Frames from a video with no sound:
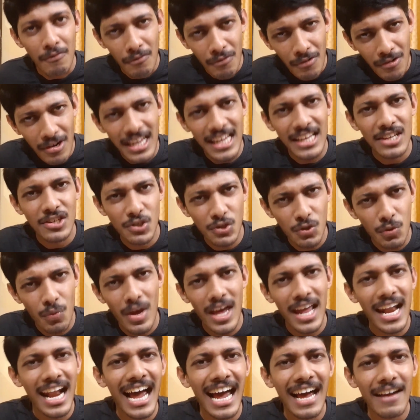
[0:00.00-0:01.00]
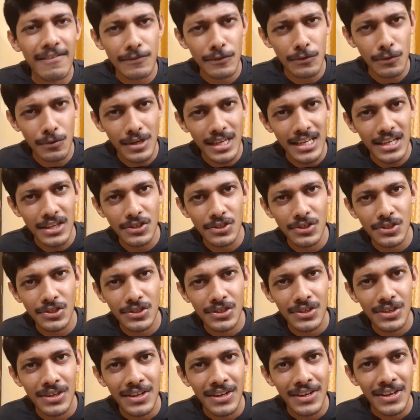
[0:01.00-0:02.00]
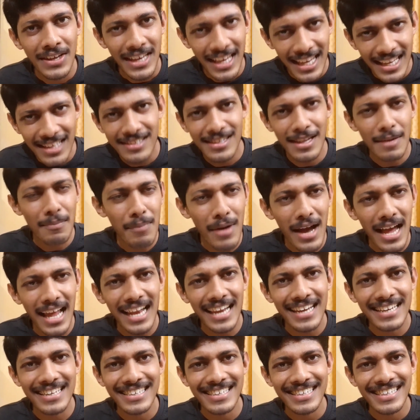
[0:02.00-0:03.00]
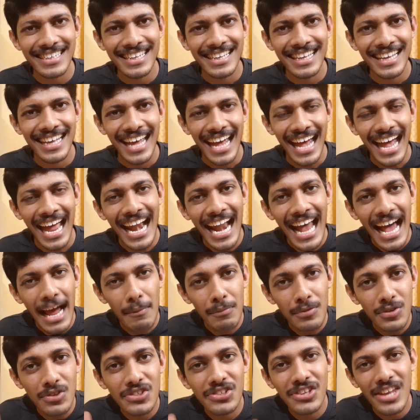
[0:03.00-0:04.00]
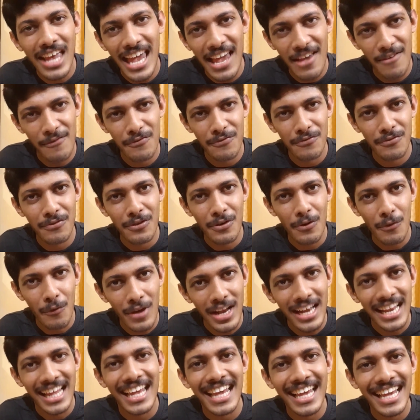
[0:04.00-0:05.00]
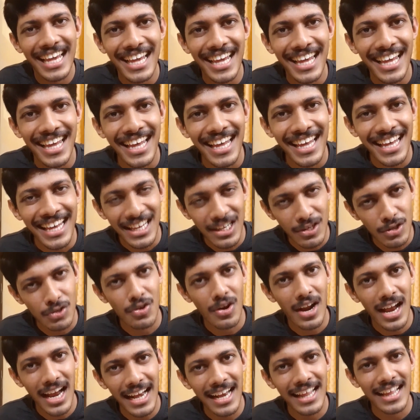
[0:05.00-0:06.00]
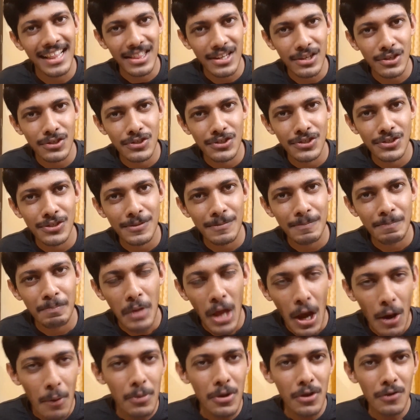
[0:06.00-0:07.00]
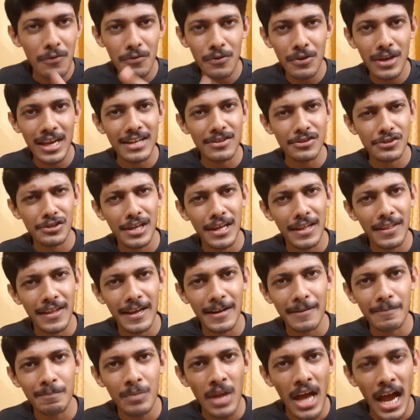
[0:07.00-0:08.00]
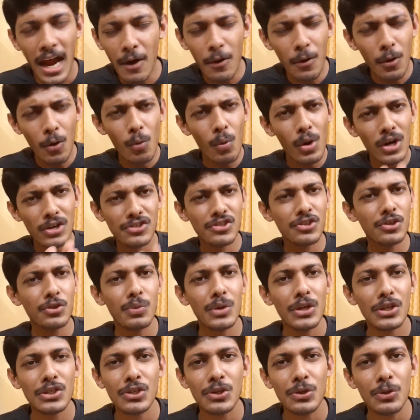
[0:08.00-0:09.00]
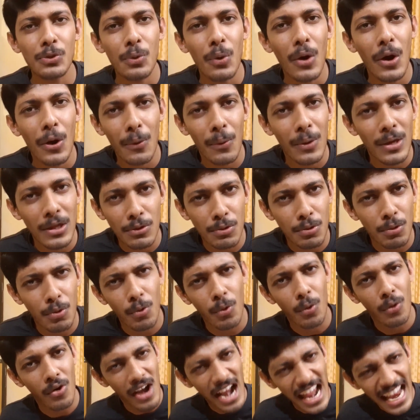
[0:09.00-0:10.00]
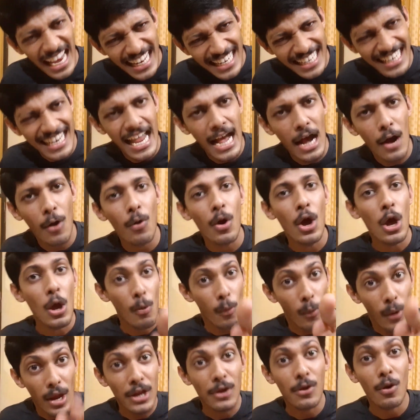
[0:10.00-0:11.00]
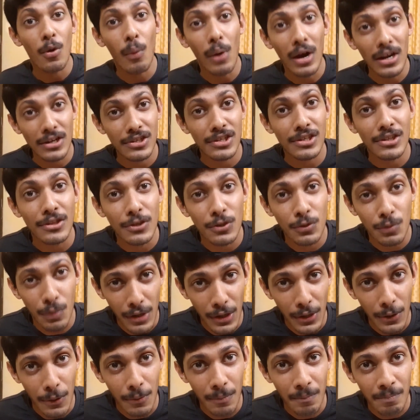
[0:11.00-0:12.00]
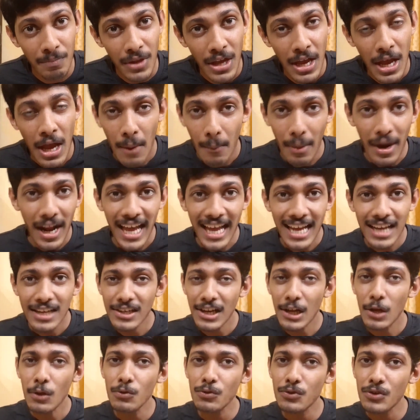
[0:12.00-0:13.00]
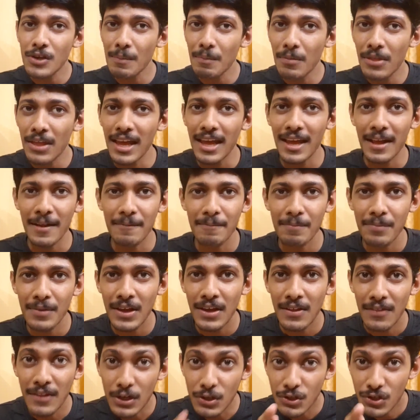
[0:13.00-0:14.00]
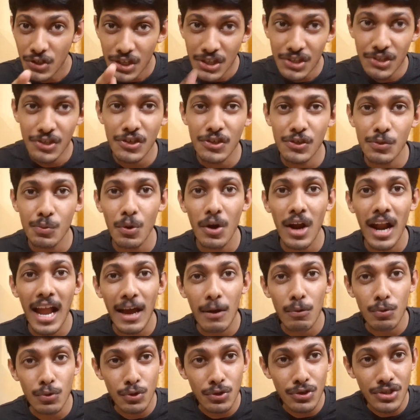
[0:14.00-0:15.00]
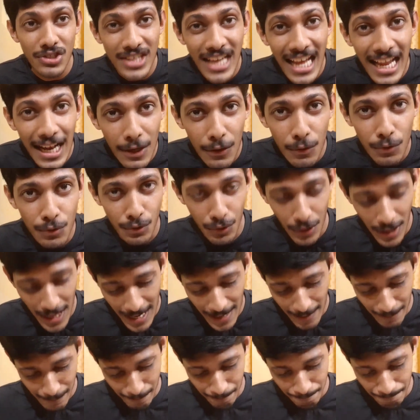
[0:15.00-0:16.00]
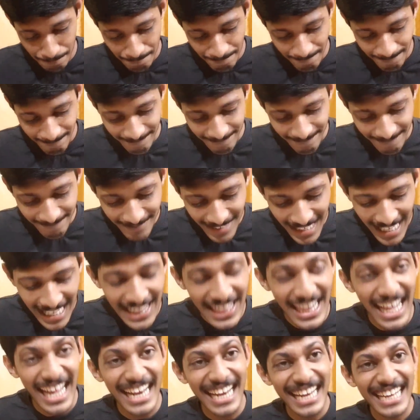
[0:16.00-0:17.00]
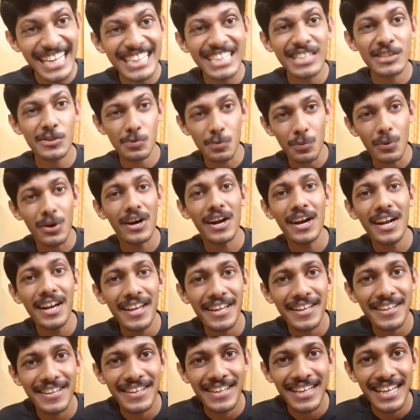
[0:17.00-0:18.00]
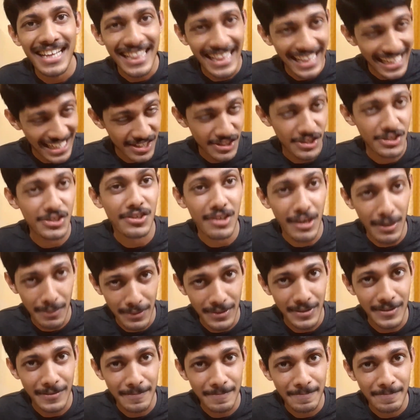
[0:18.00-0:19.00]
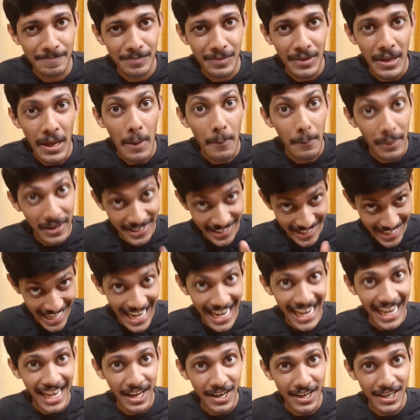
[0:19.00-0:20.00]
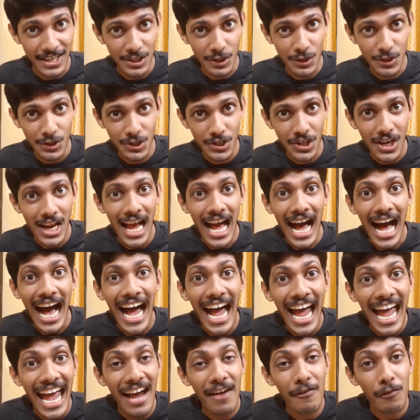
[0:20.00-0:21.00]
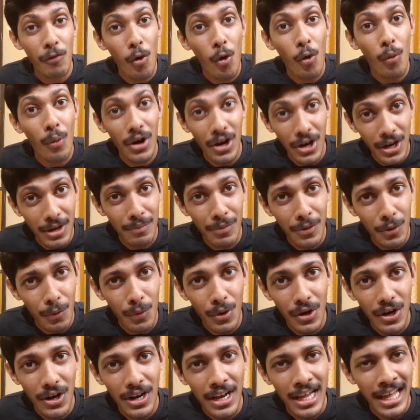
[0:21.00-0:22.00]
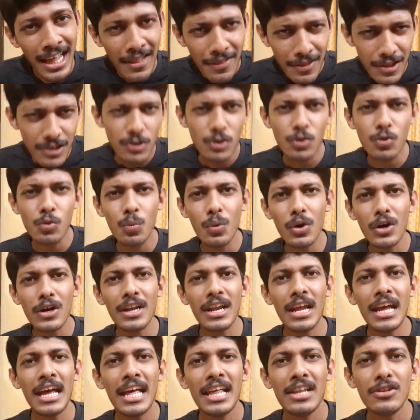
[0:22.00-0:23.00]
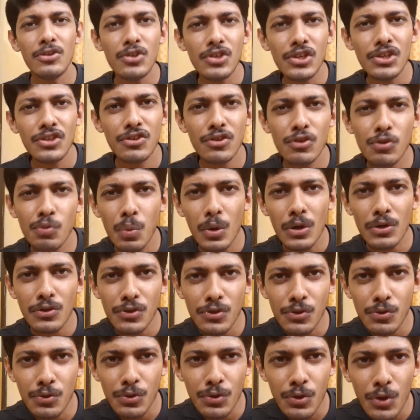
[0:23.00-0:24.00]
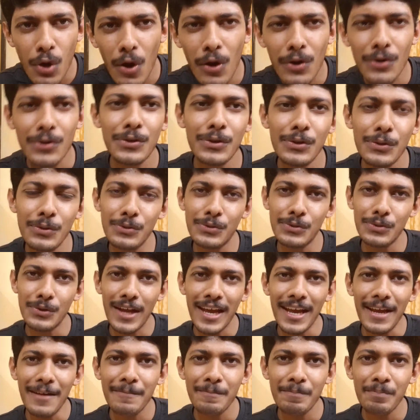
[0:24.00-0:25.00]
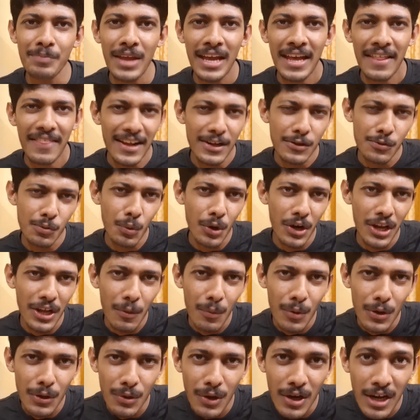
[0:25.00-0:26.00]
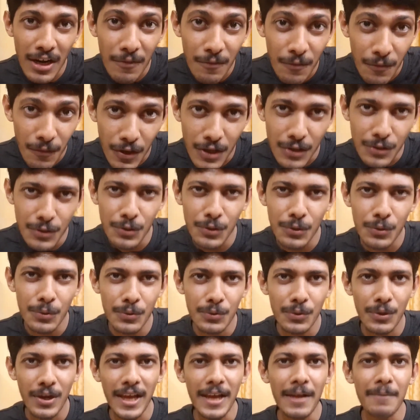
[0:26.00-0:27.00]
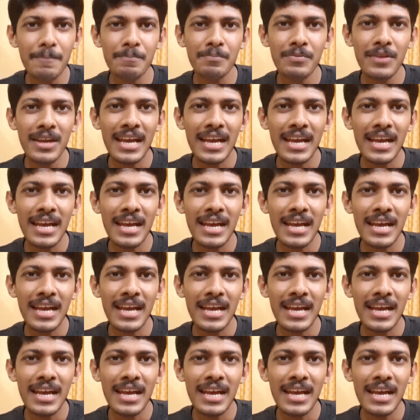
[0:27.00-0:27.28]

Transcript: reach where I have to reach. He is the pilot and I am safe when he is riding this. How many of you can say that? I don't know what situation you are going through right now when you're watching this video. But I can tell you something that Jesus would love to tell you today, that in this world there is trouble. But take courage. I have overcome the world. This is what Jesus wants to talk to you today. That's what he wants to confer to you today.